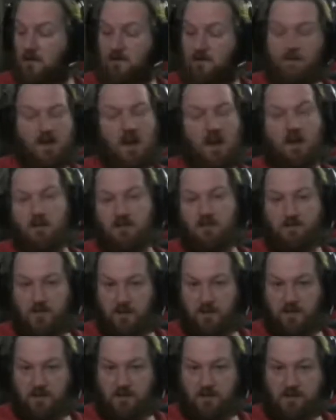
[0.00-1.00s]
not
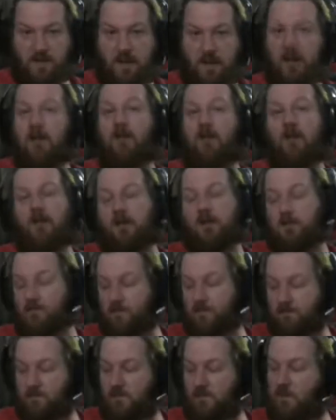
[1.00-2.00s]
experienced at all.
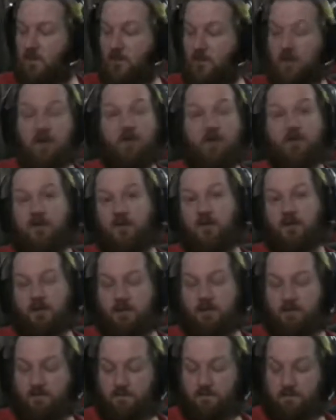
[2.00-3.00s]
Don't know what I'm doing.
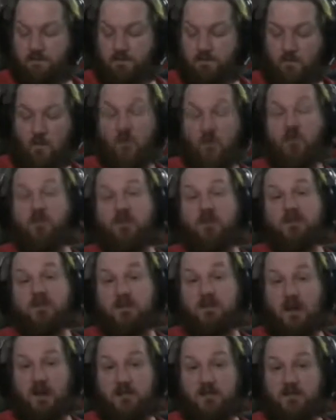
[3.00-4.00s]
One of my
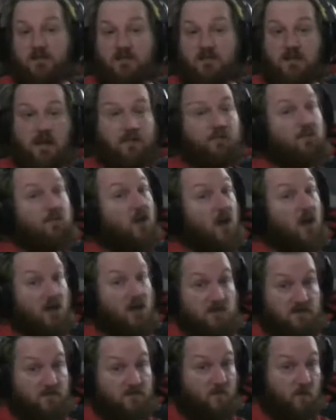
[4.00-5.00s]
stocks is I've
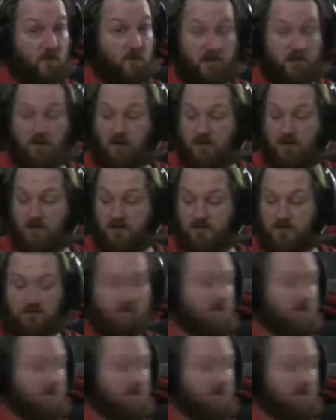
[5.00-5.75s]
lost $40.